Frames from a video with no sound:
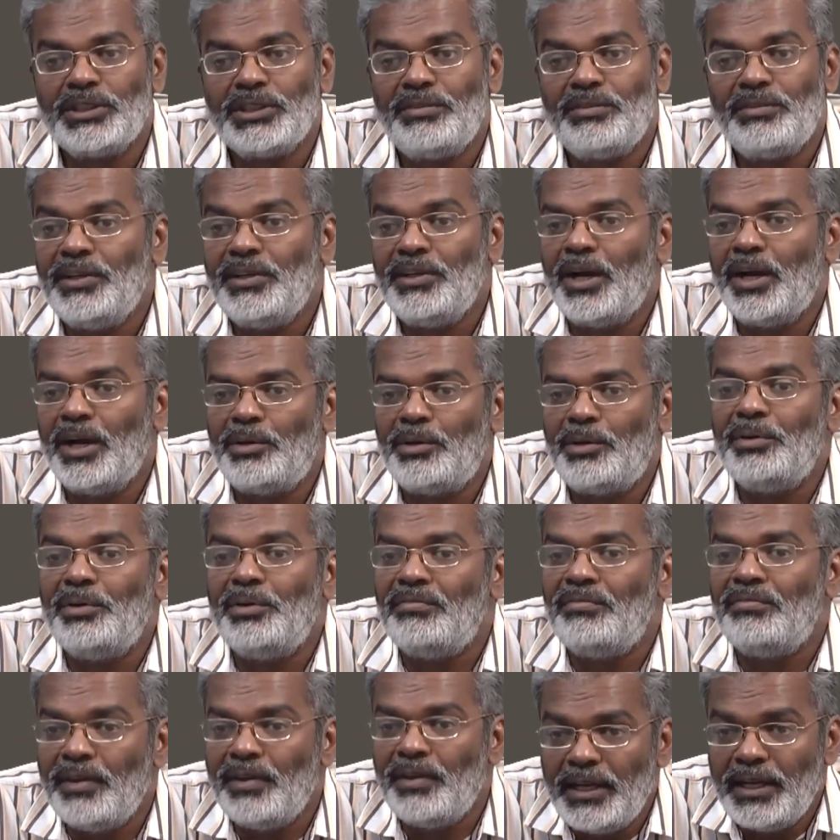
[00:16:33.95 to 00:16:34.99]
We have to be
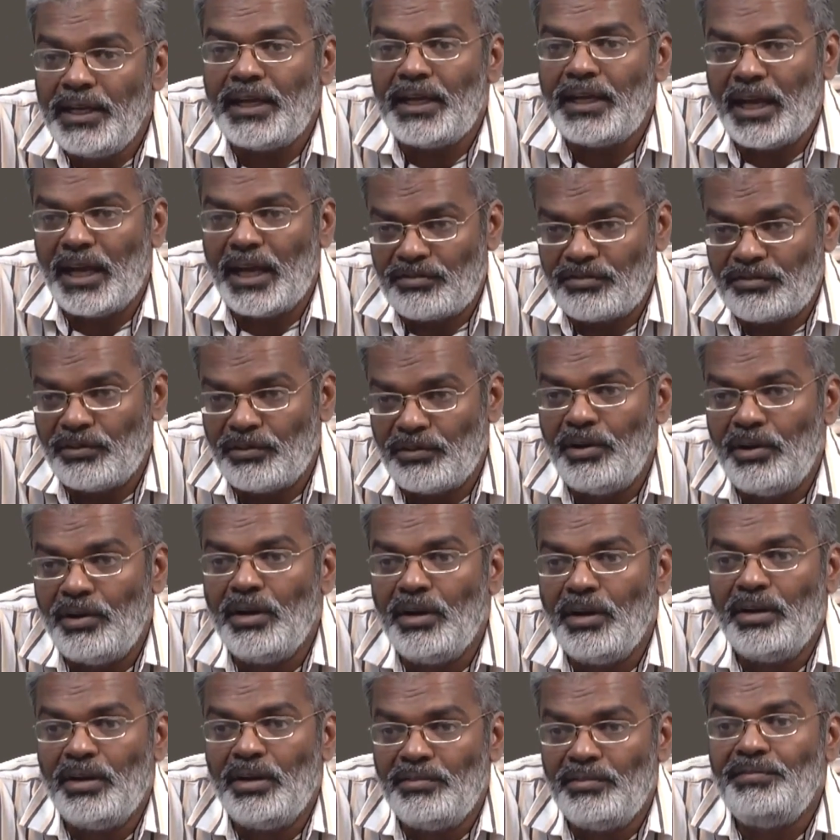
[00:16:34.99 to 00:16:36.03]
very careful
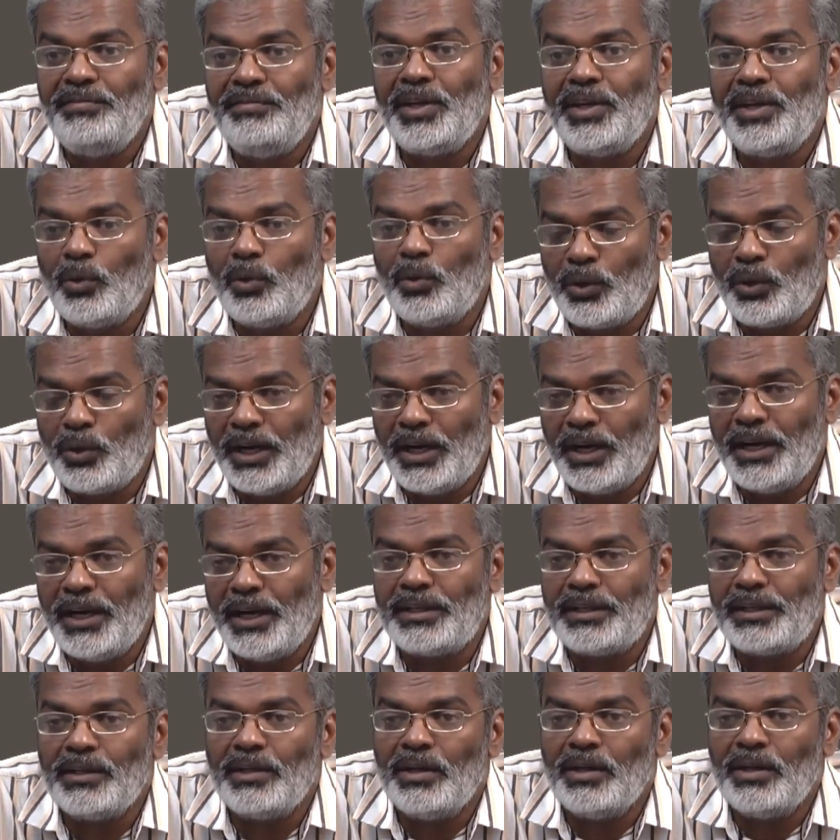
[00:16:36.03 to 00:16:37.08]
when we
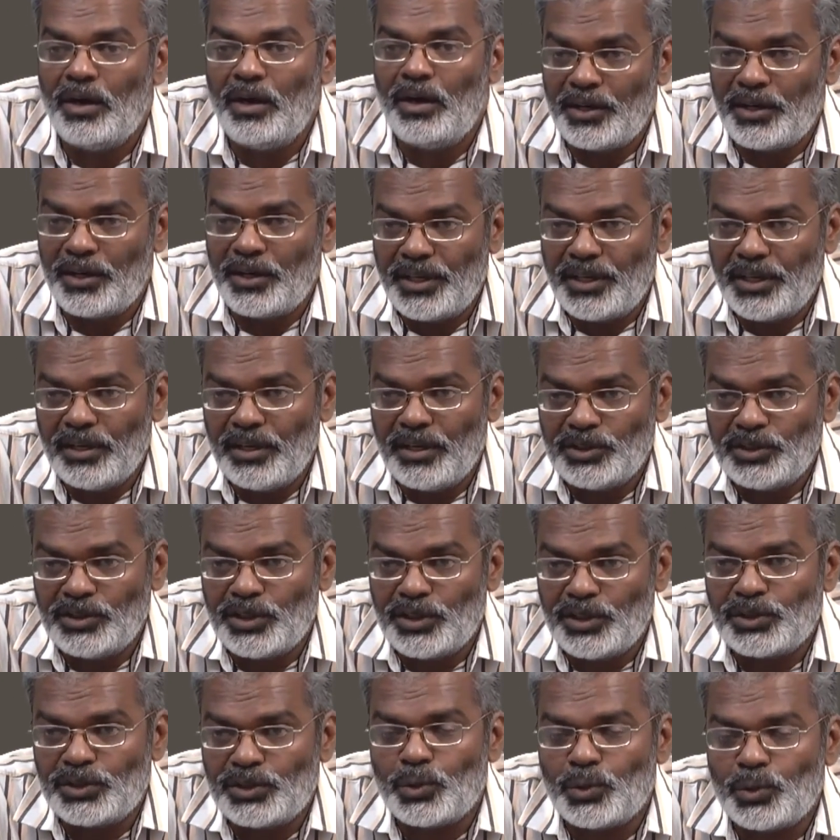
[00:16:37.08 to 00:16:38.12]
correlate
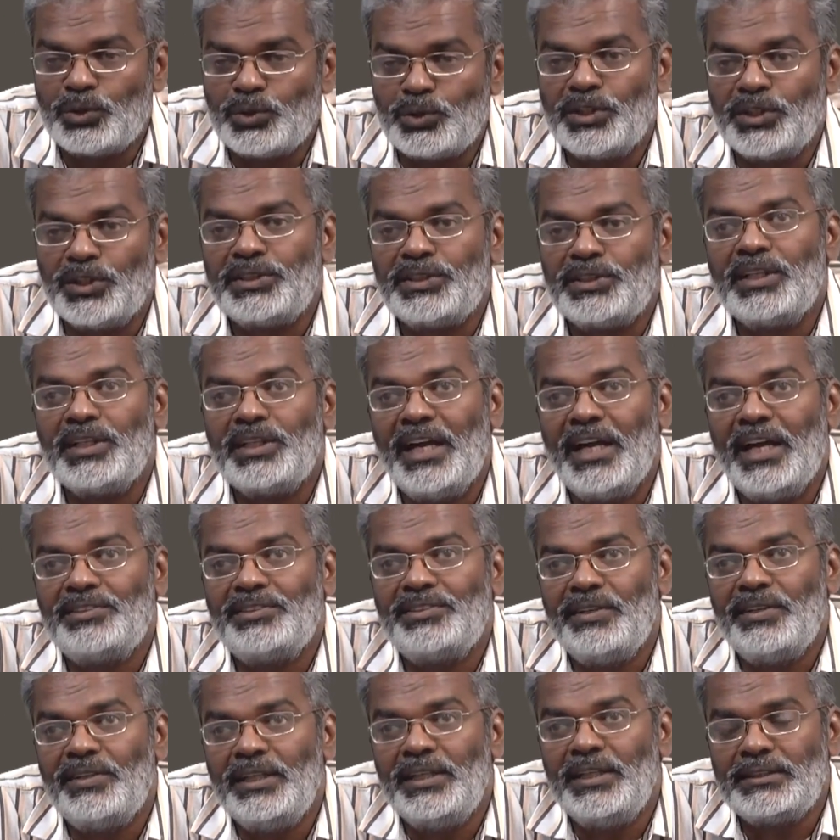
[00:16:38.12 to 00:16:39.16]
archaeological sources as
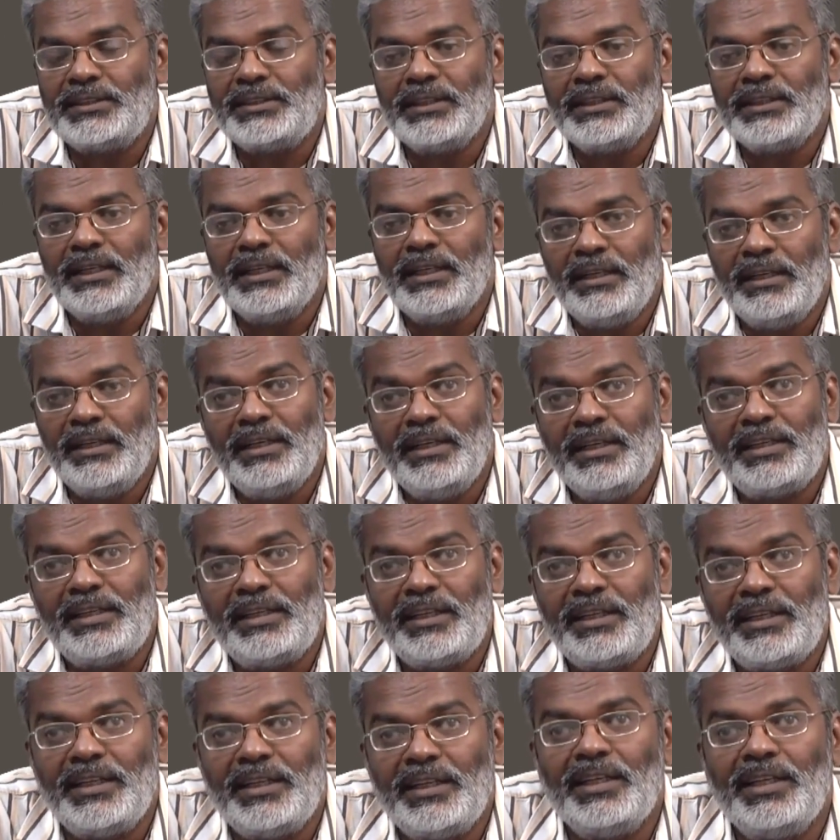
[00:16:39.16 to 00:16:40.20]
well as
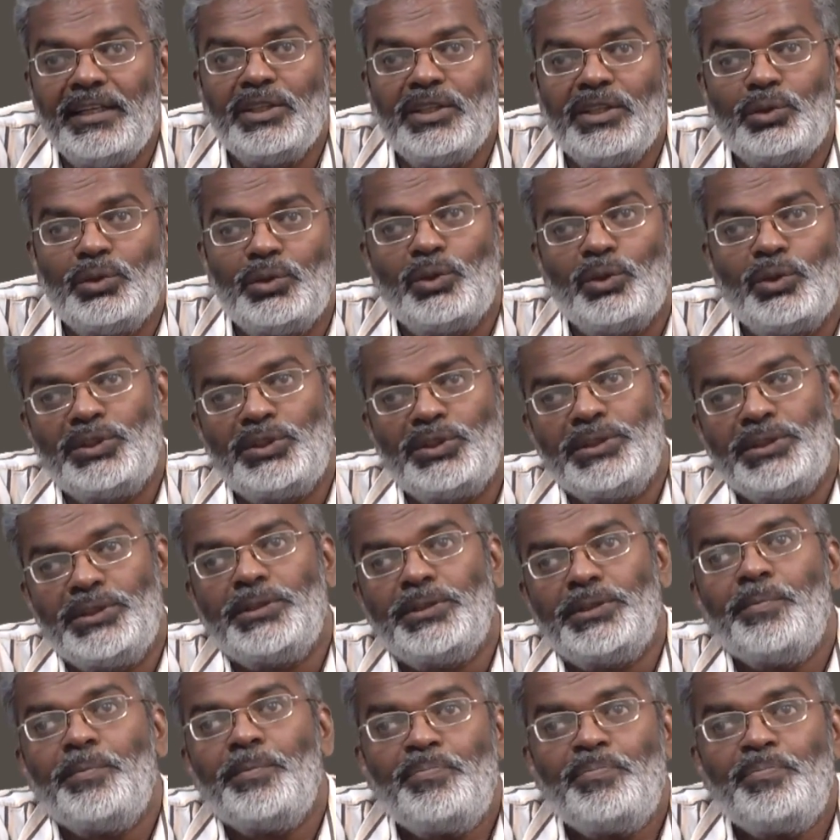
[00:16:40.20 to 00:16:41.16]
literary sources.